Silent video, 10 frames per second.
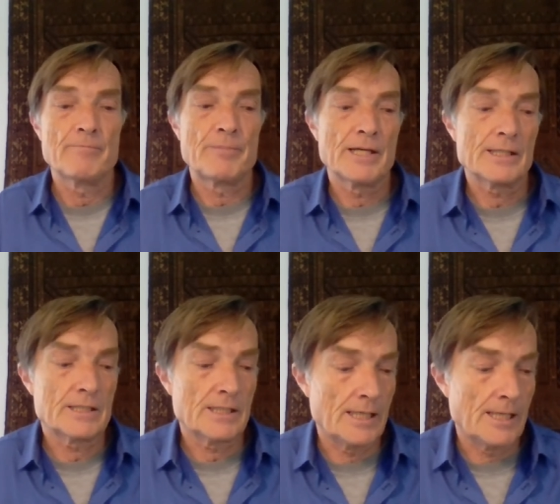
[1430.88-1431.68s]

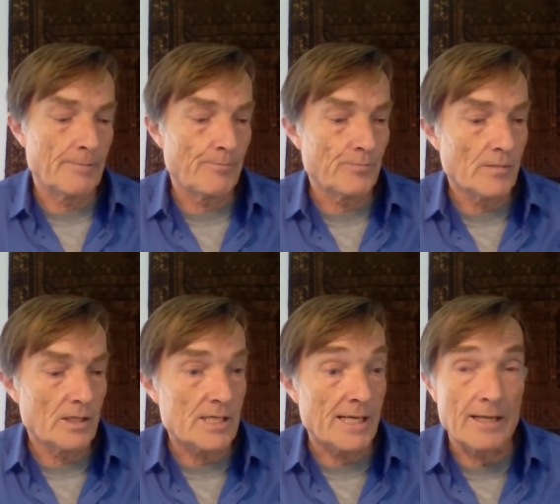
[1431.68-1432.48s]
but um,
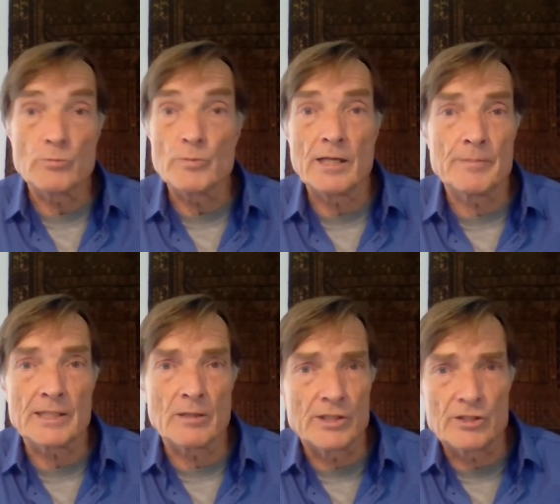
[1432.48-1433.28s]
said, how can we help
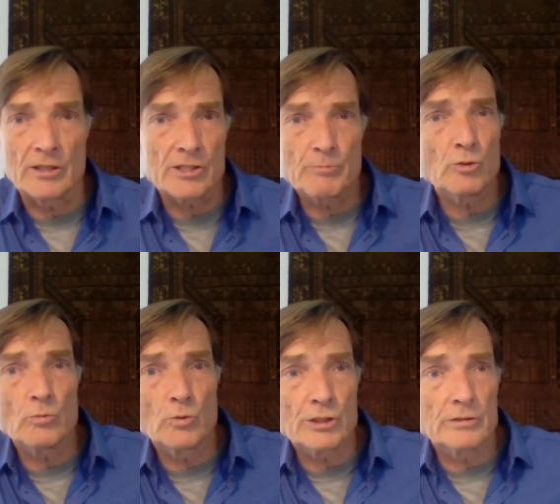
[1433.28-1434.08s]
out? Can we transport
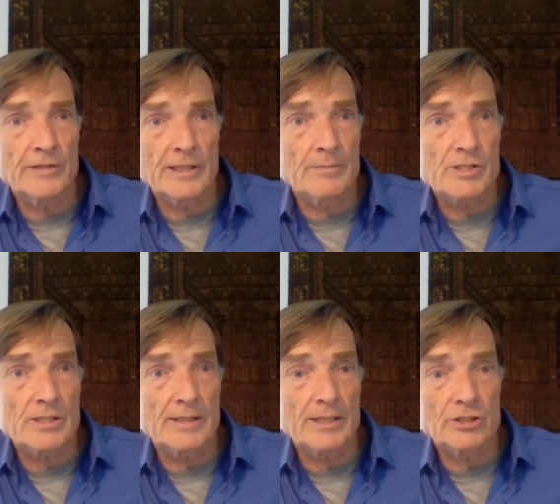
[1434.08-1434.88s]
water if it comes
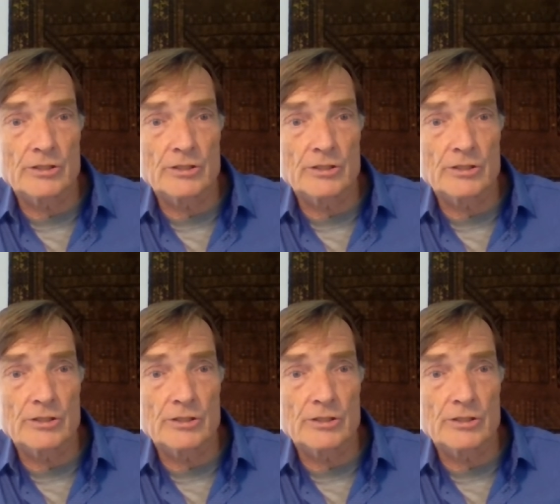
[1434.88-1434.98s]
to that?